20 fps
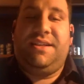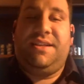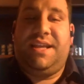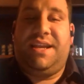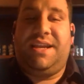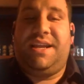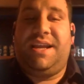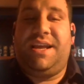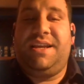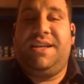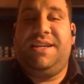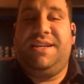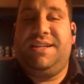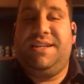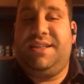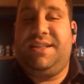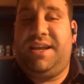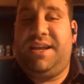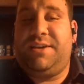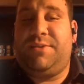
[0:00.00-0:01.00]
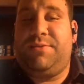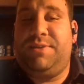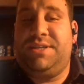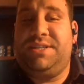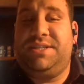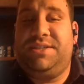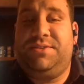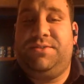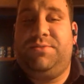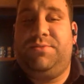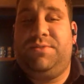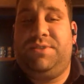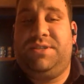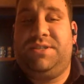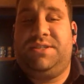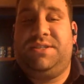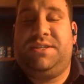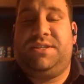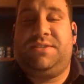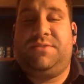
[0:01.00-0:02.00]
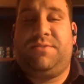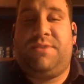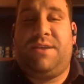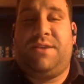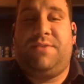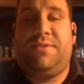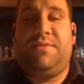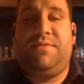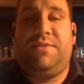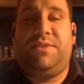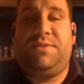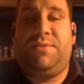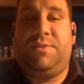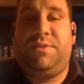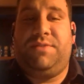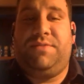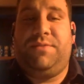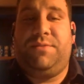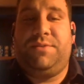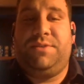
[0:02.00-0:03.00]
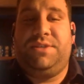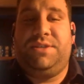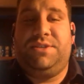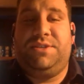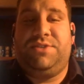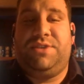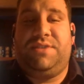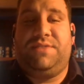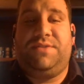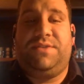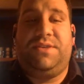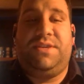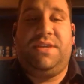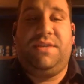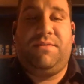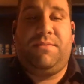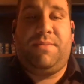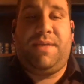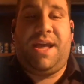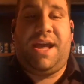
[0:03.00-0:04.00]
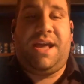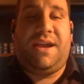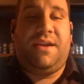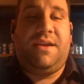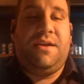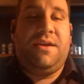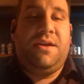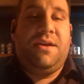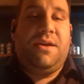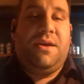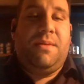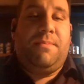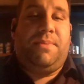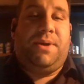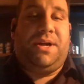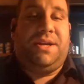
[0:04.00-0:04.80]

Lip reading: Then again, he did land Quincy Nunlin in the sixth round of the 2014 draft, so you give him that. But